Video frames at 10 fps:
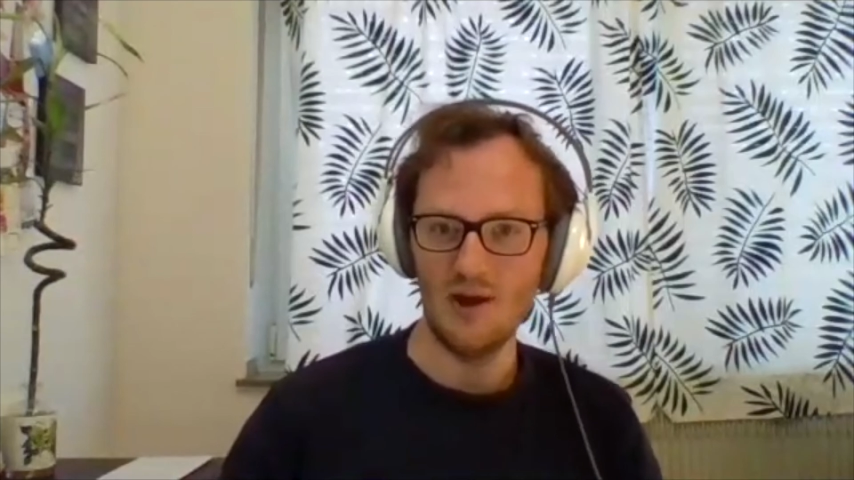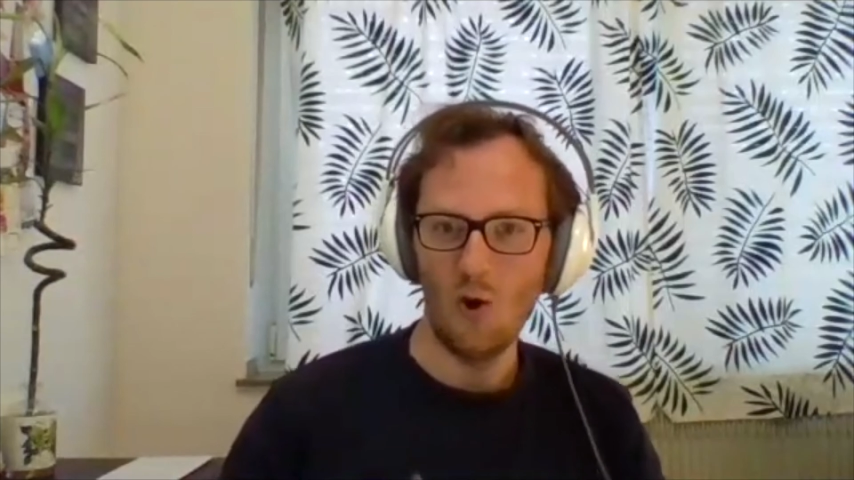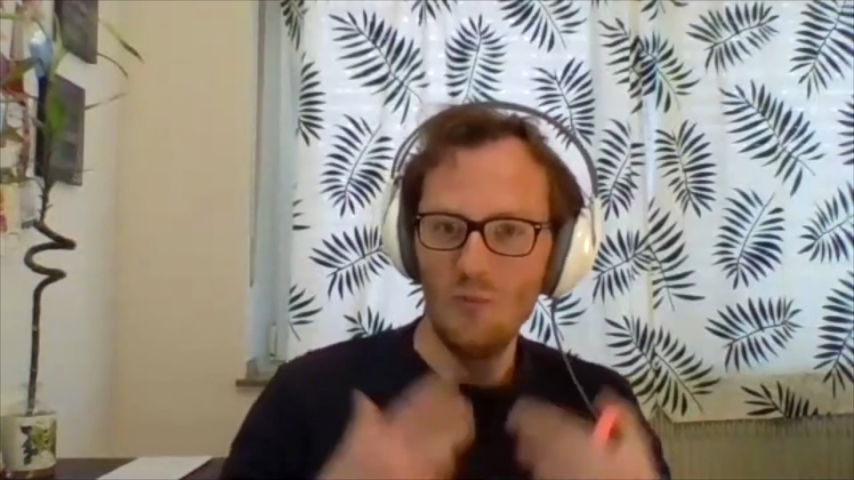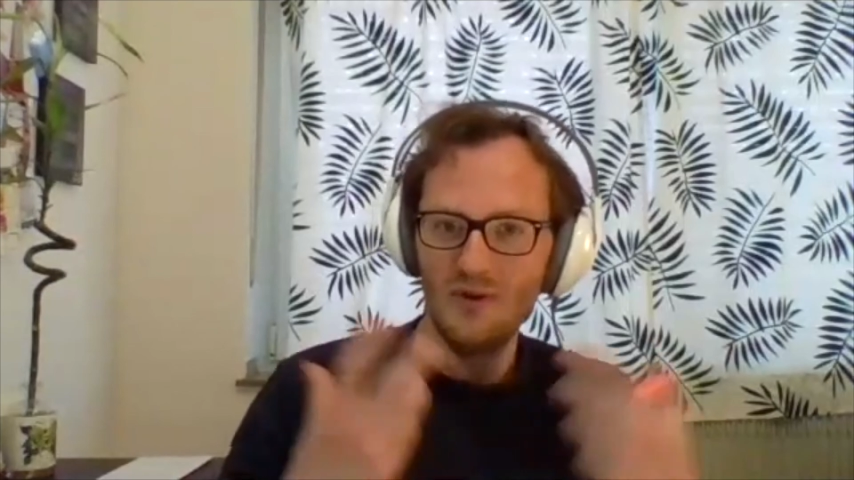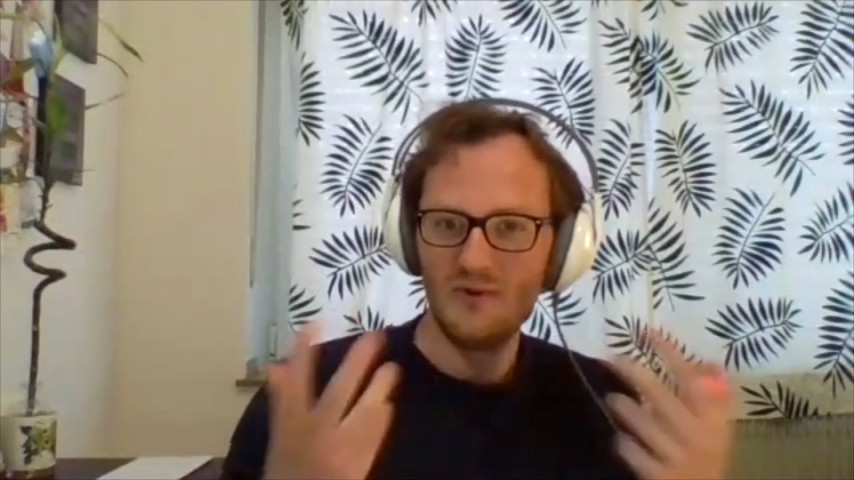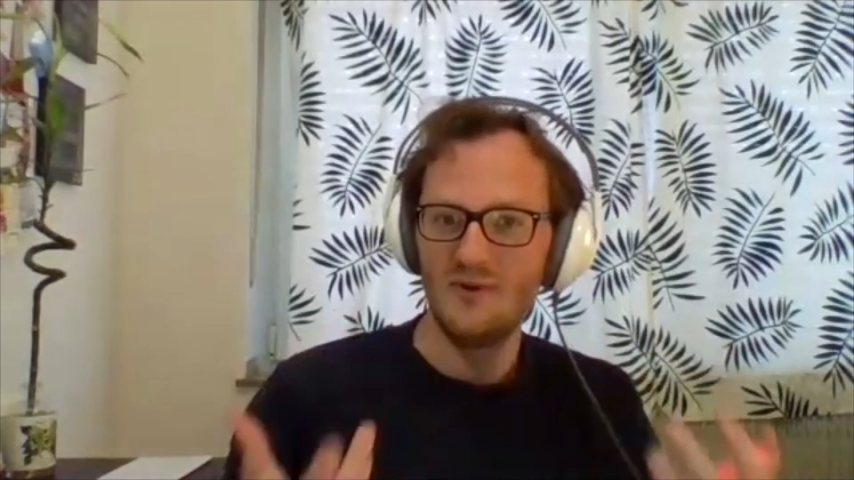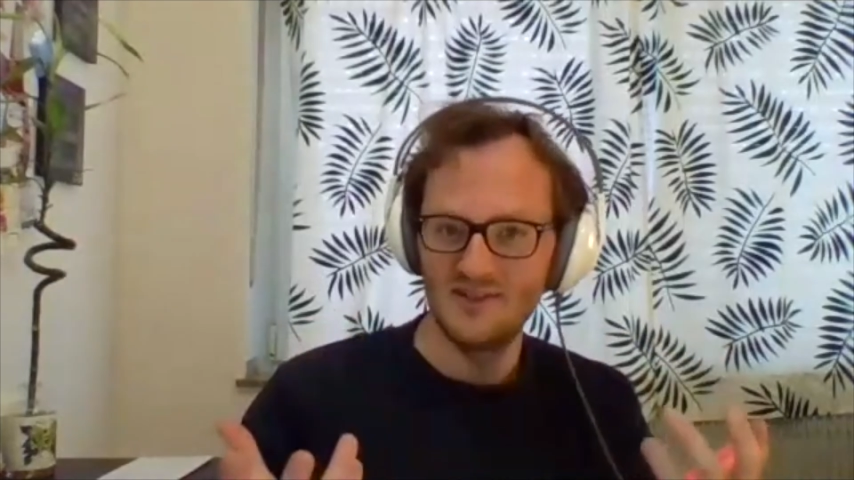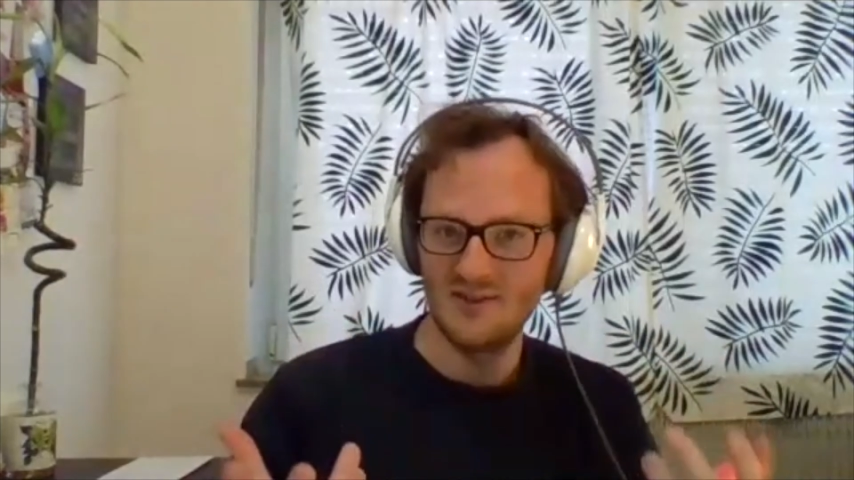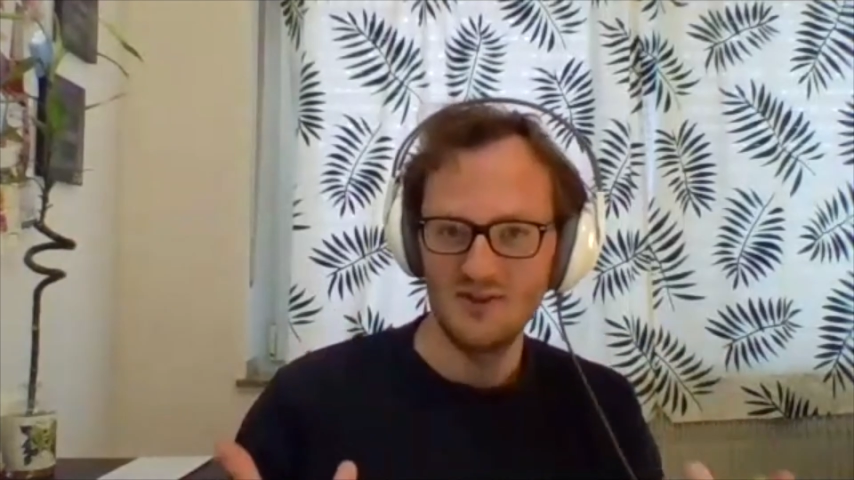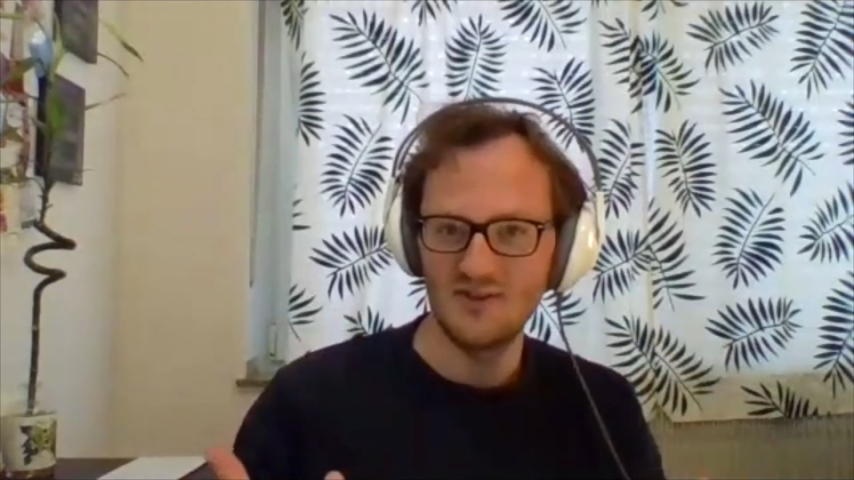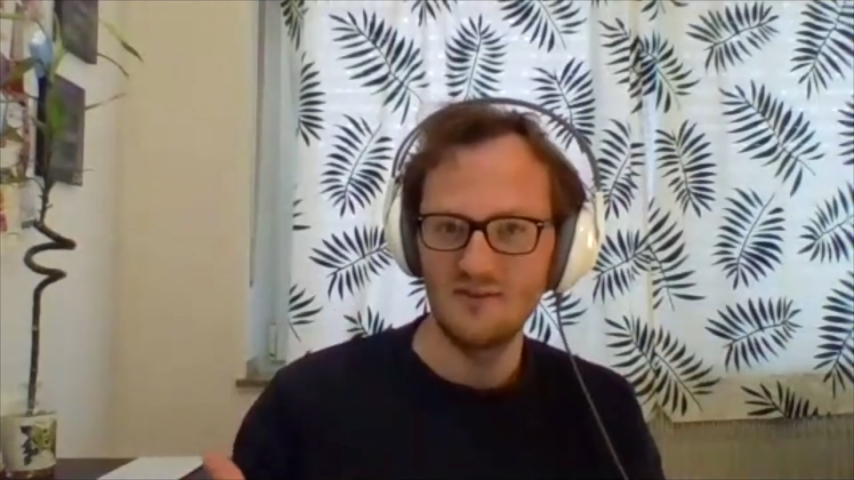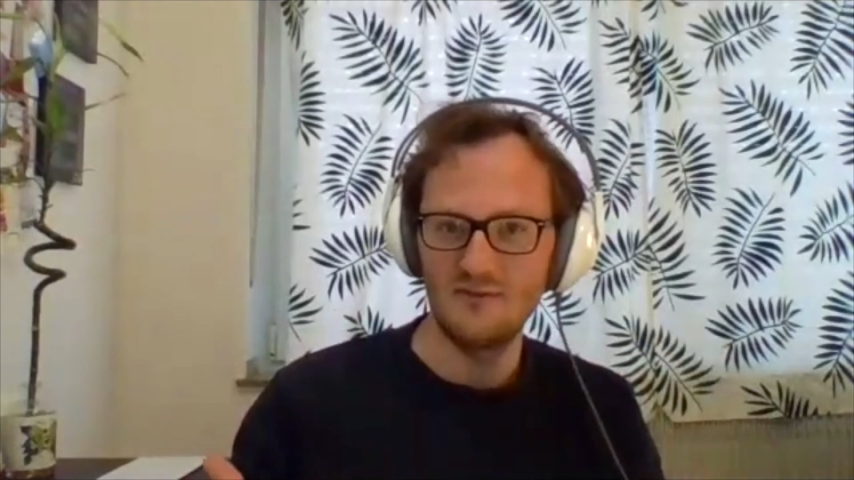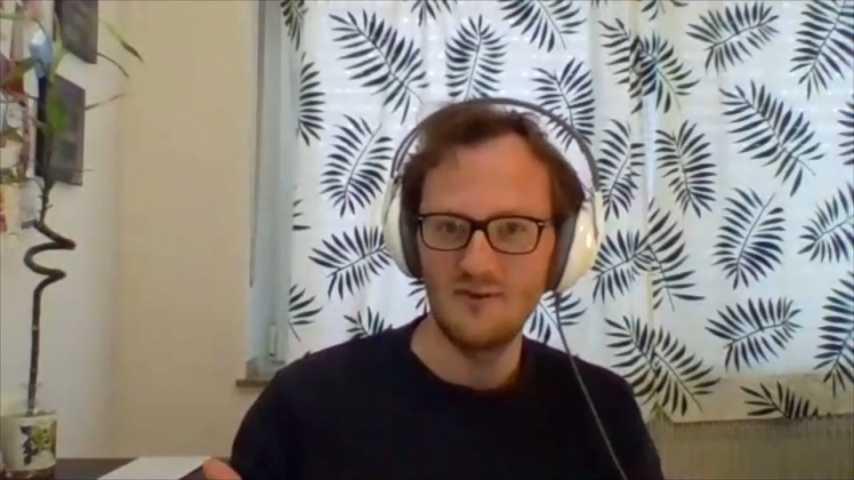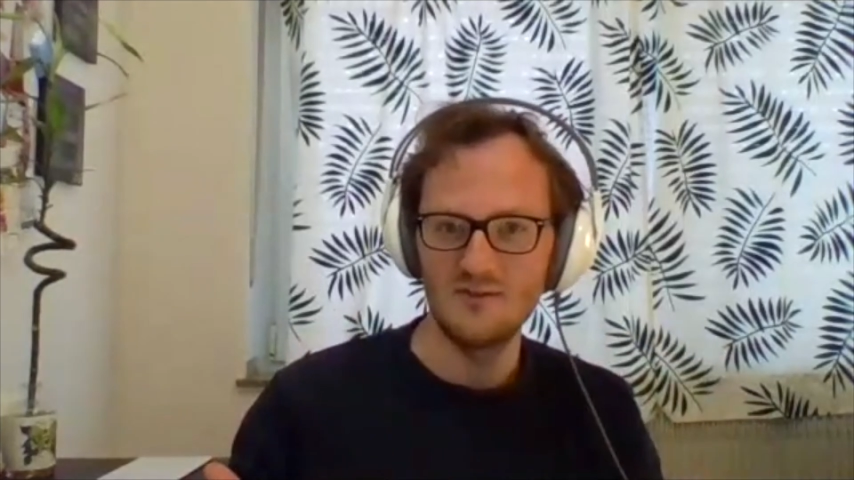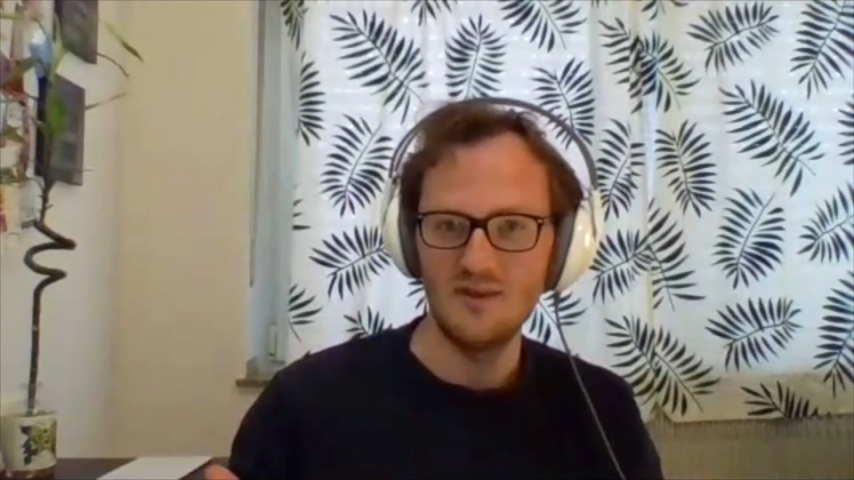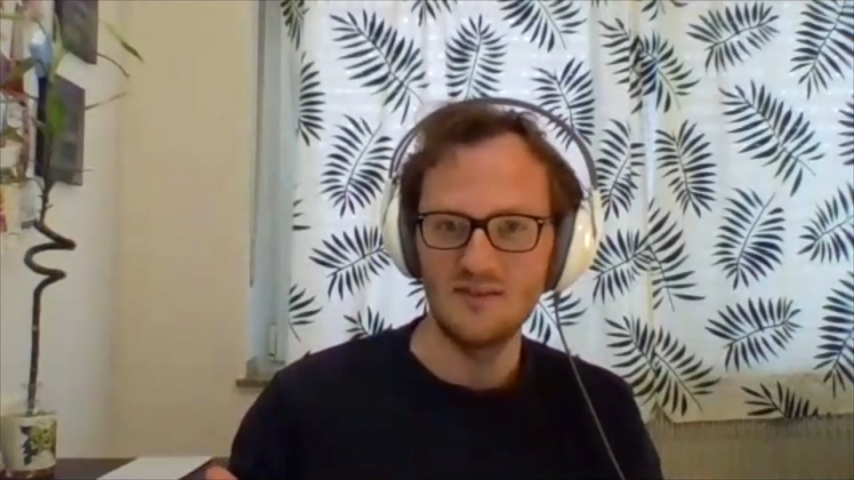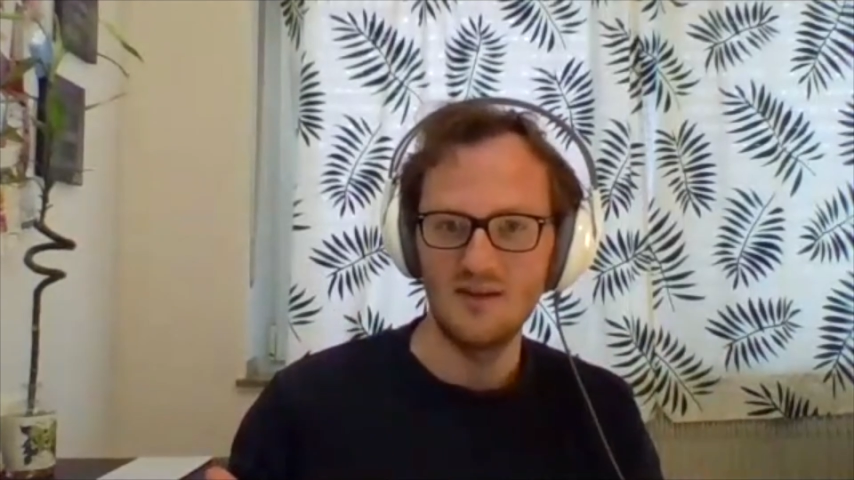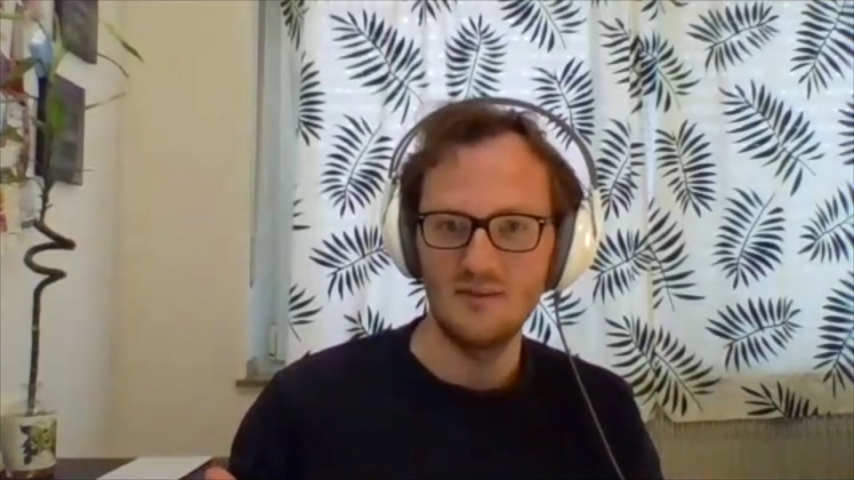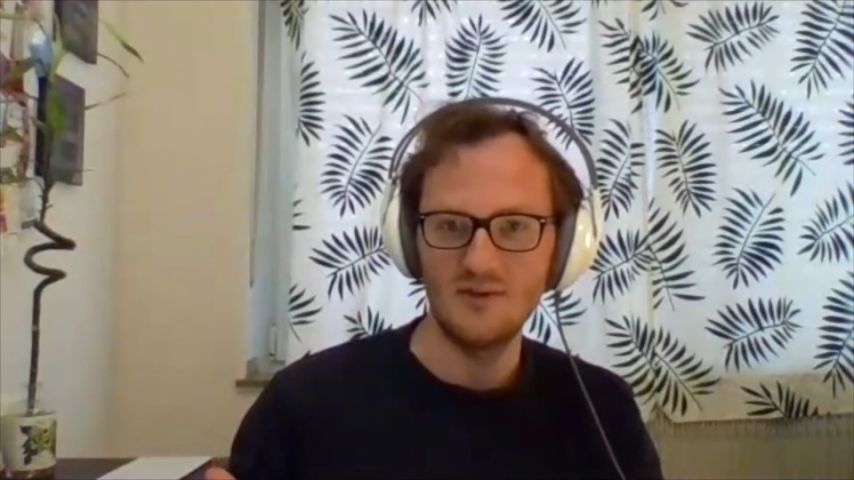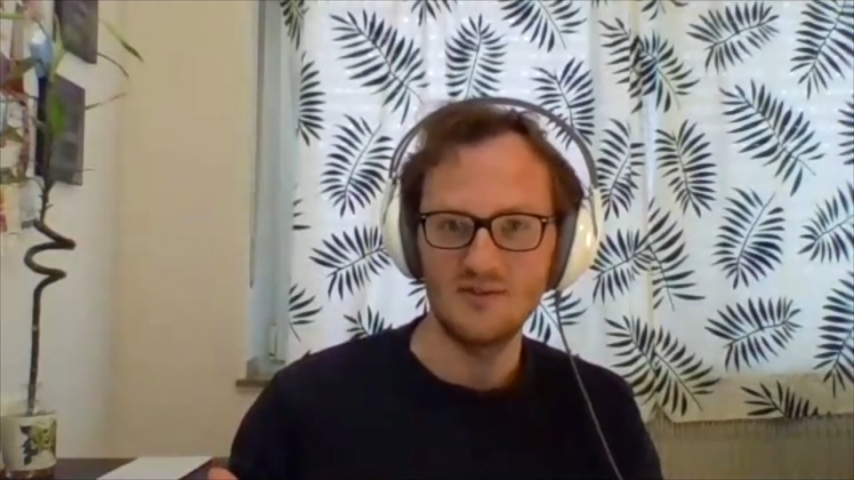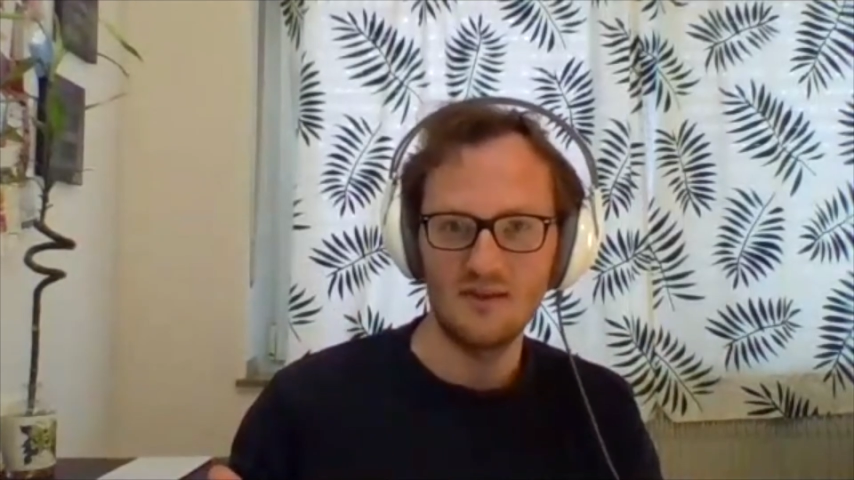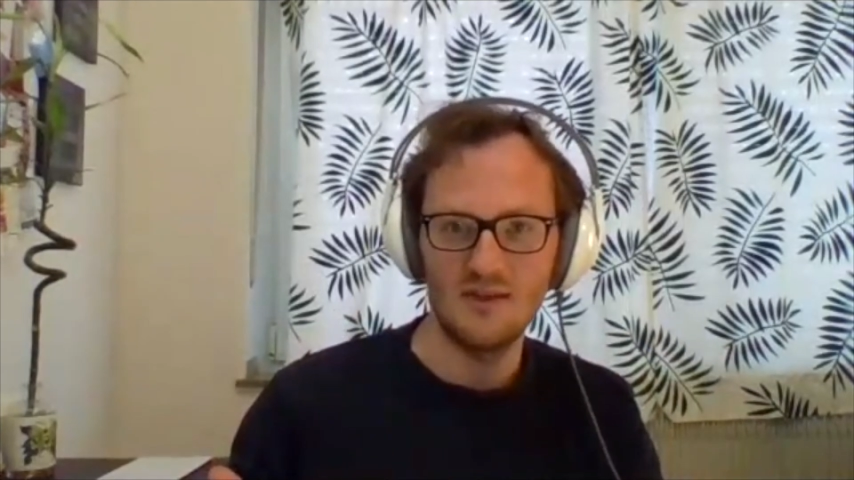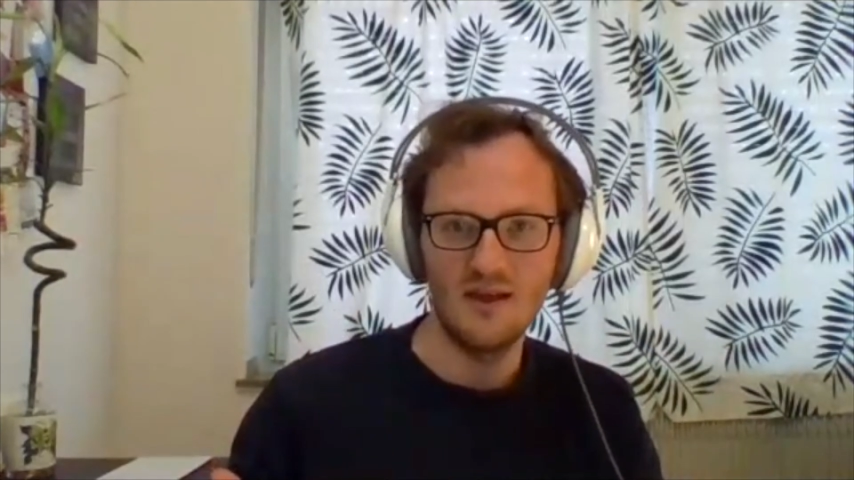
open research in the first place, right? Because I think